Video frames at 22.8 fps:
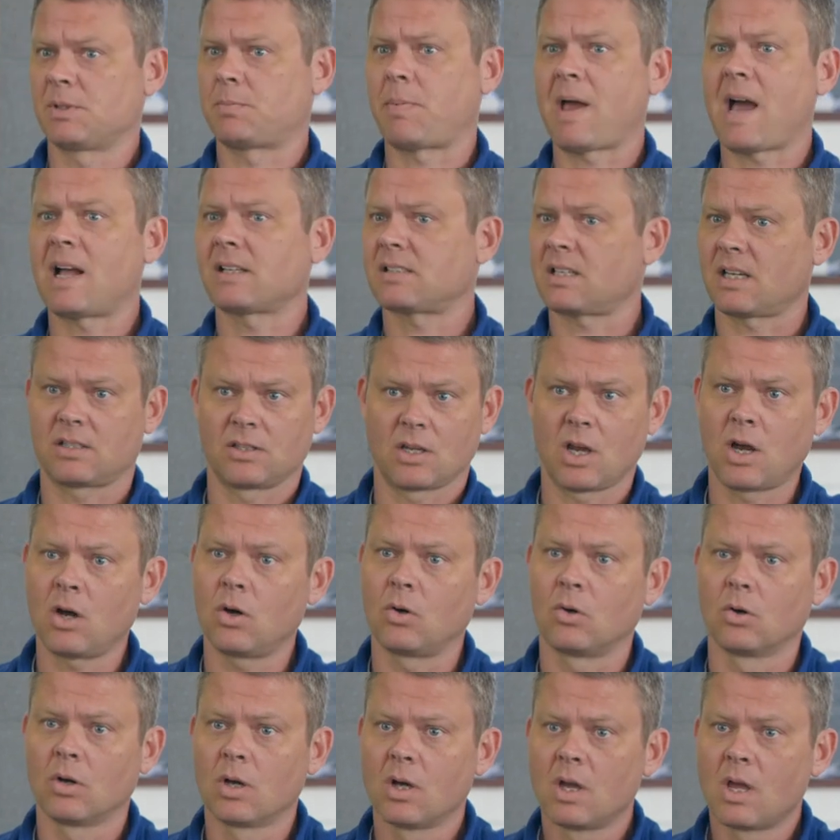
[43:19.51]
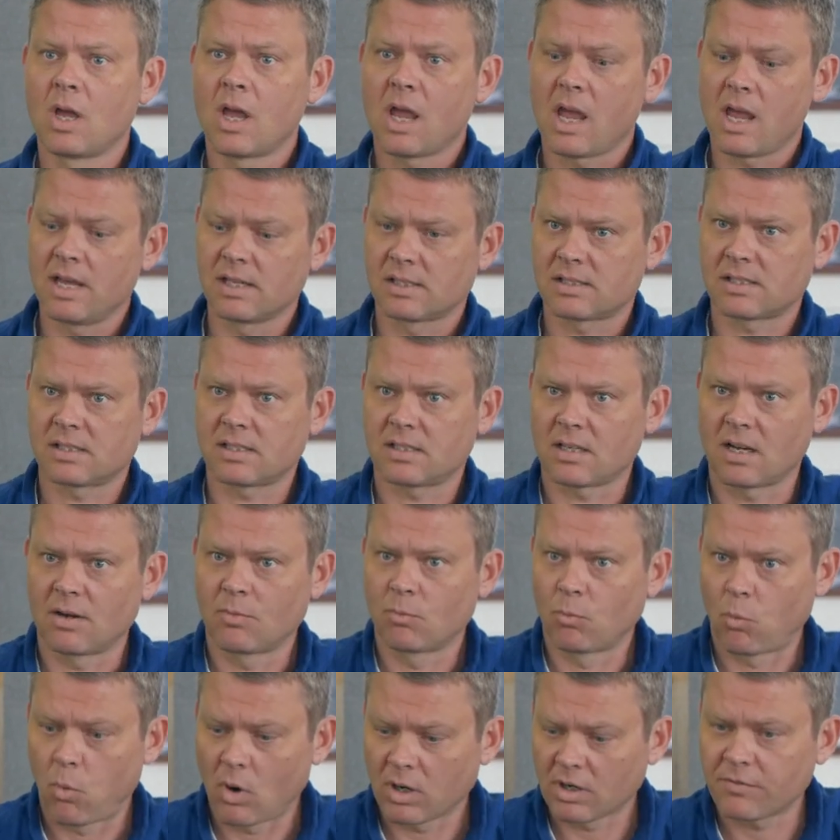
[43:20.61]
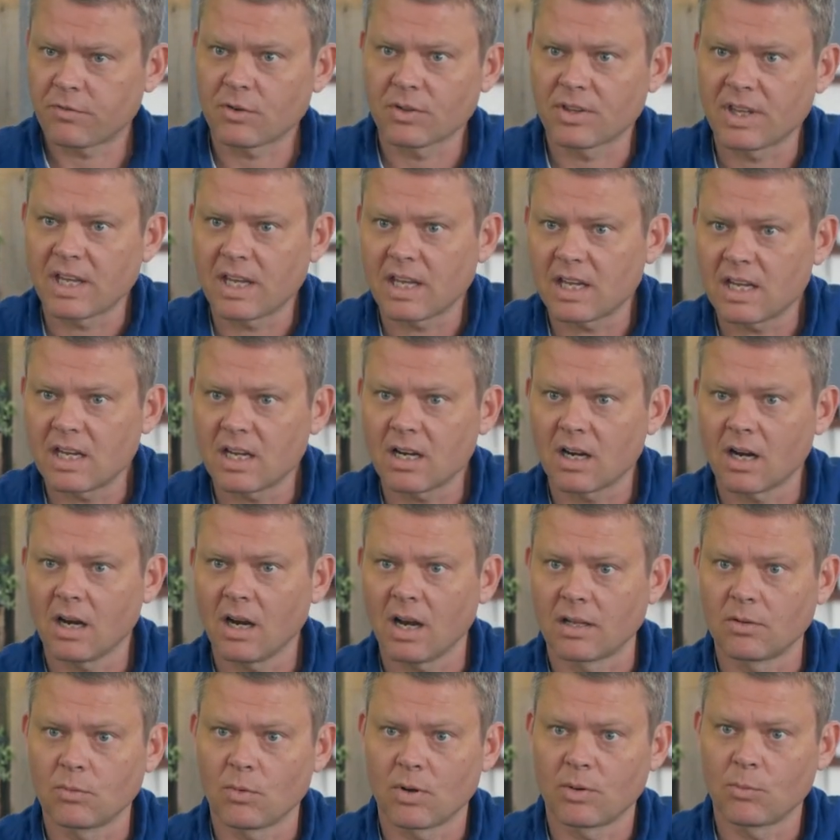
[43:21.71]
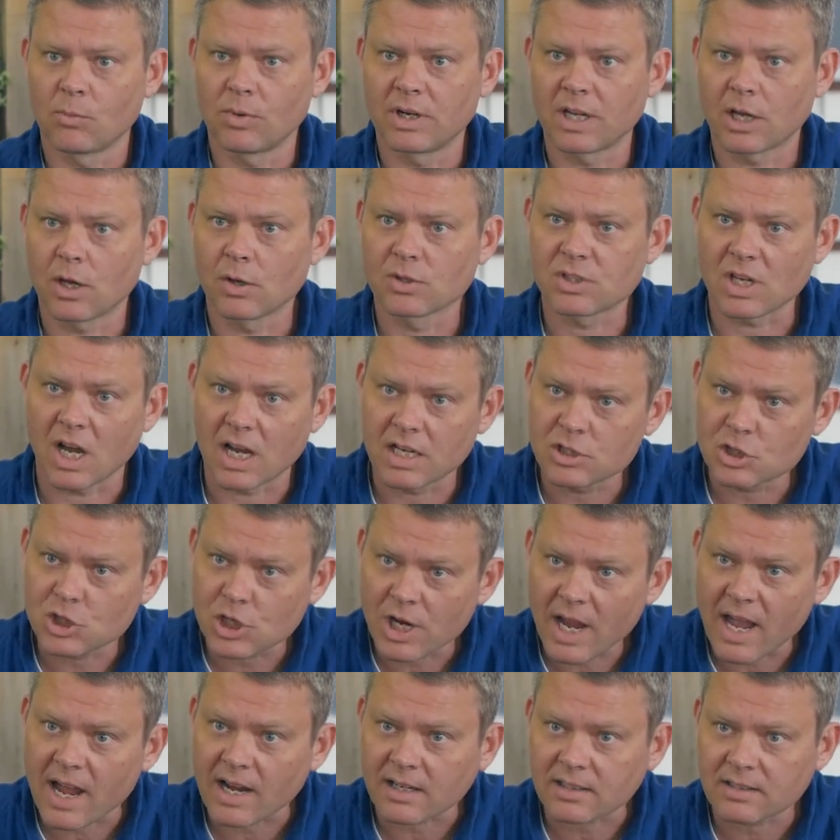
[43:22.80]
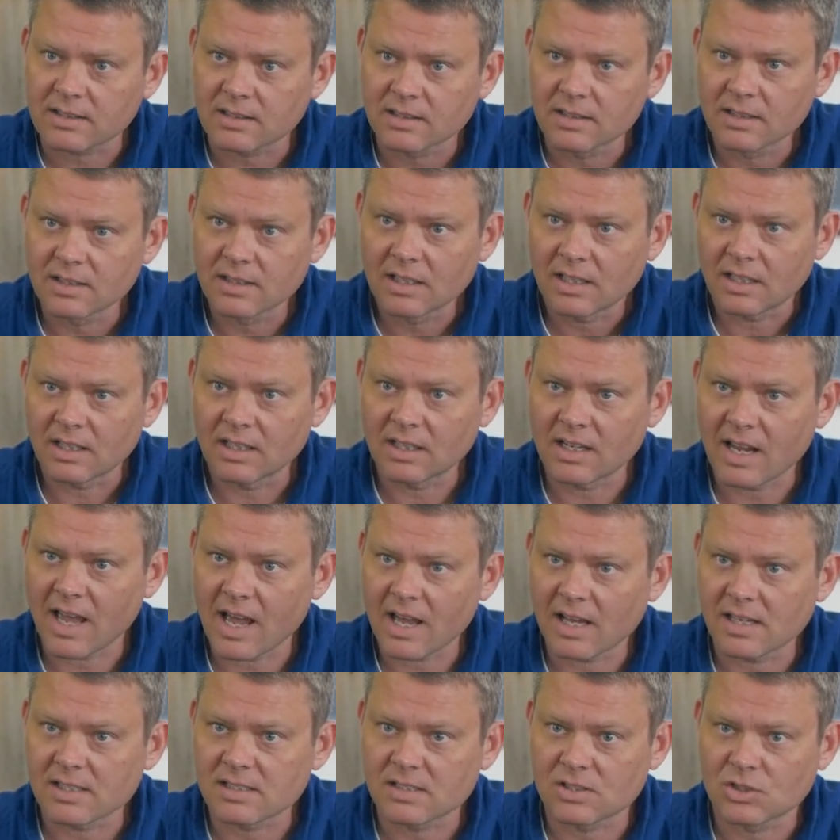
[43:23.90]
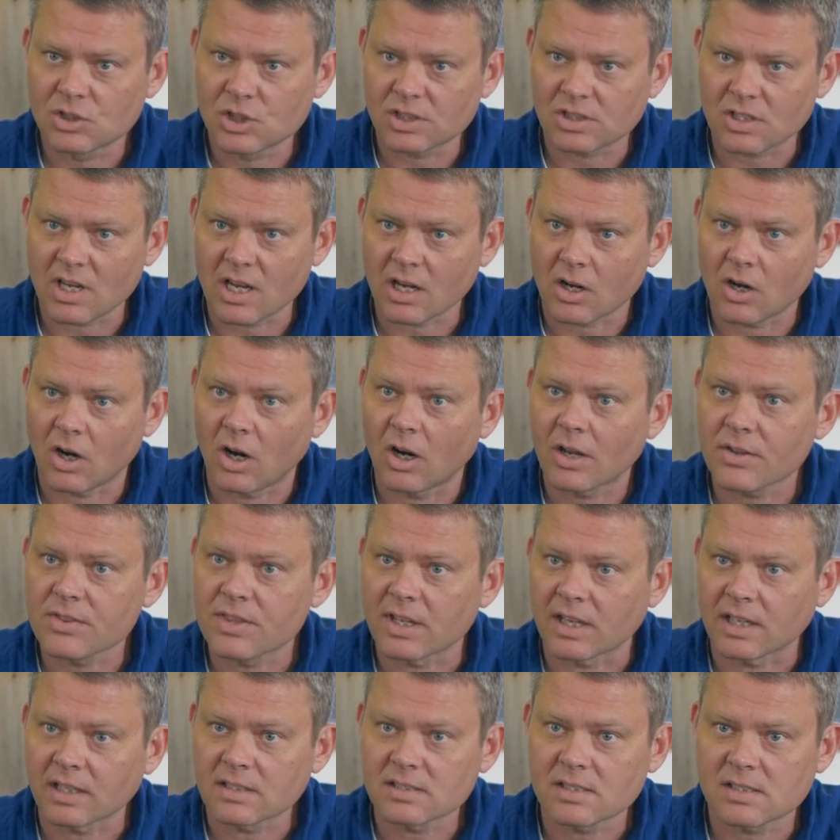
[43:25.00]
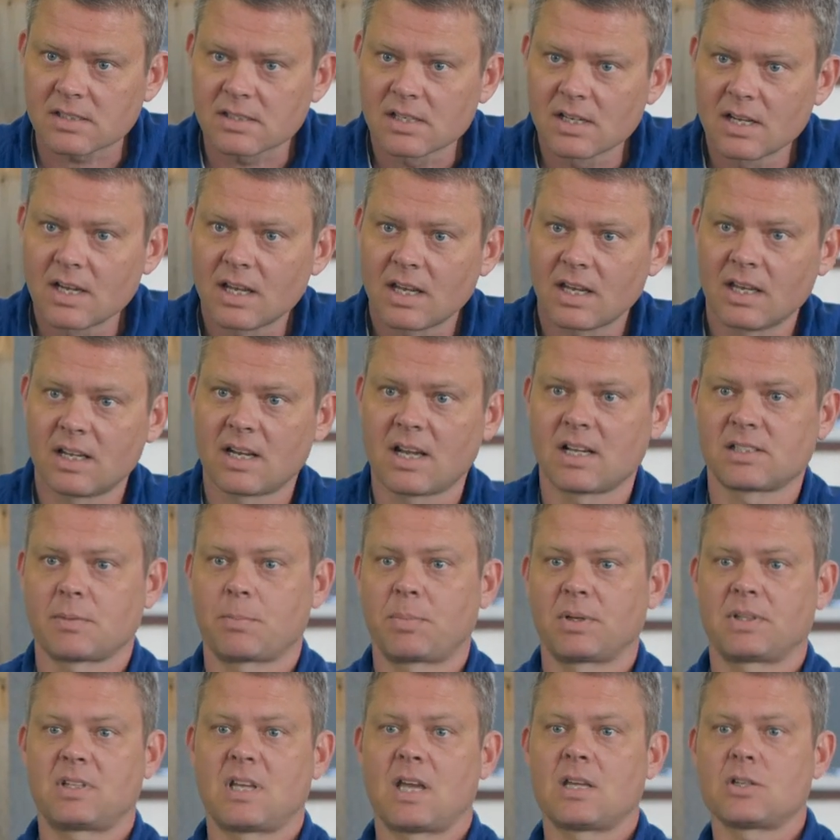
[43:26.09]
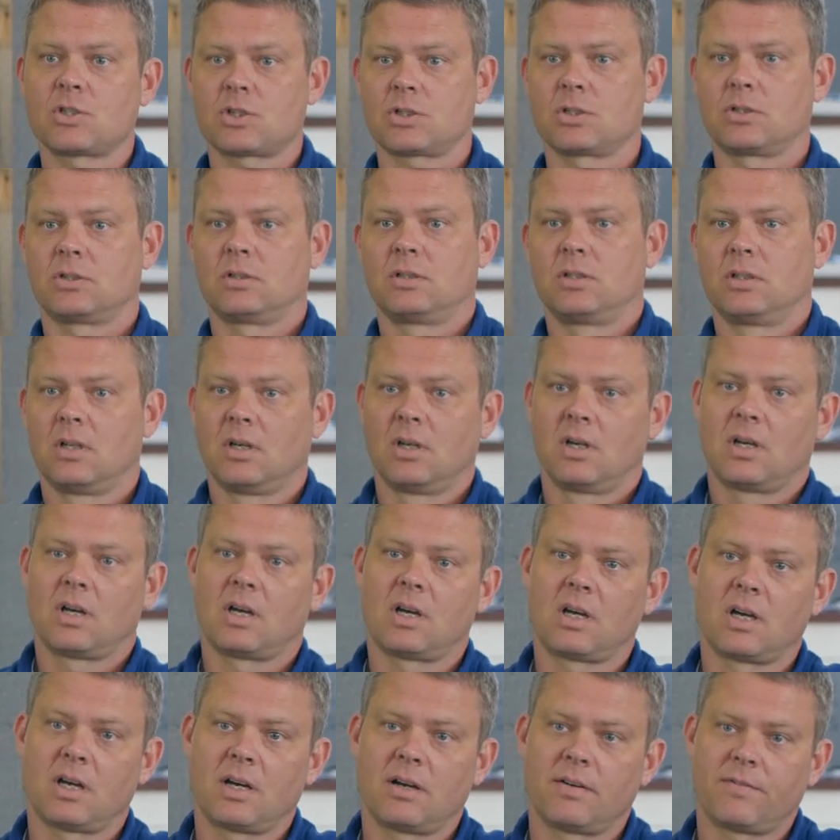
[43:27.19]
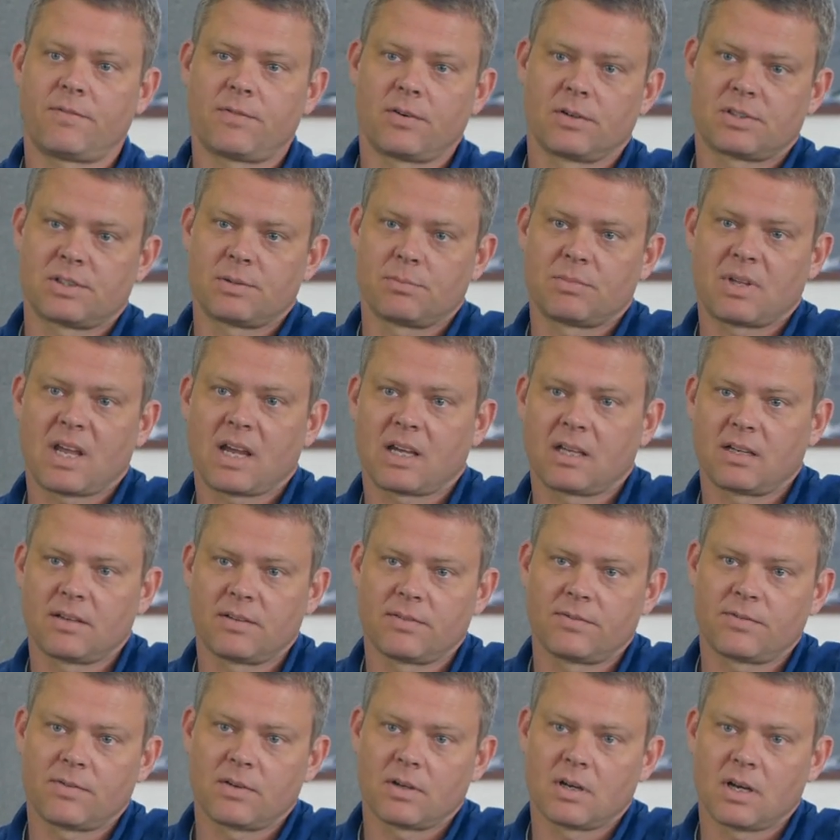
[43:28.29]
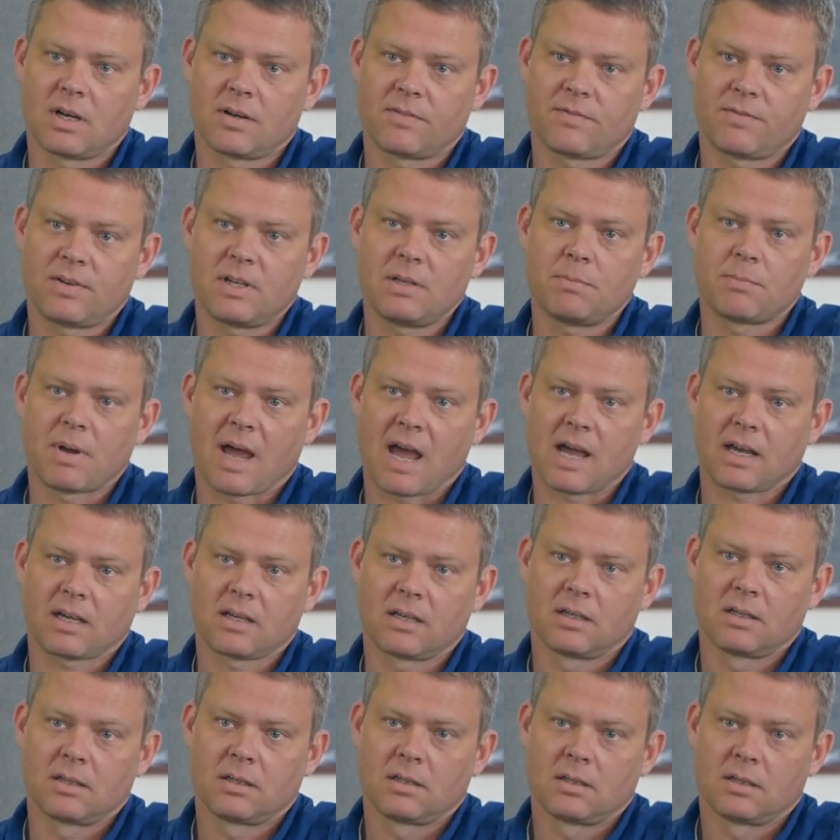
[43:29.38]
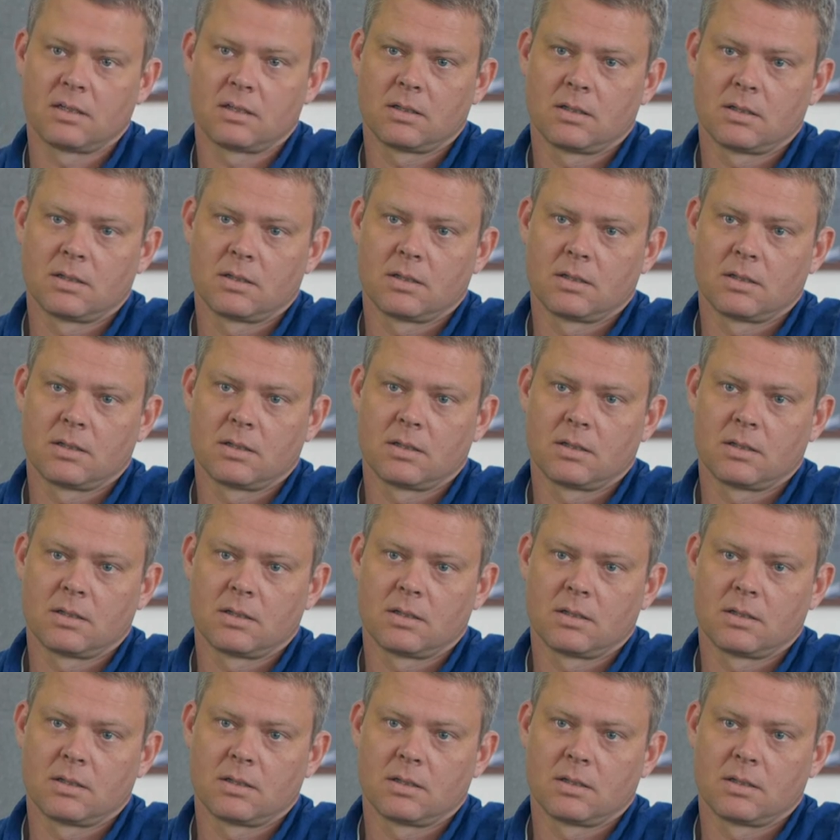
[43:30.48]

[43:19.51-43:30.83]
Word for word: is bad it's like no no it's a wonderful thing here and when, when it goes unchecked right. it has just like all things right. it has a potential right. uh, for some negative uh, feedback sure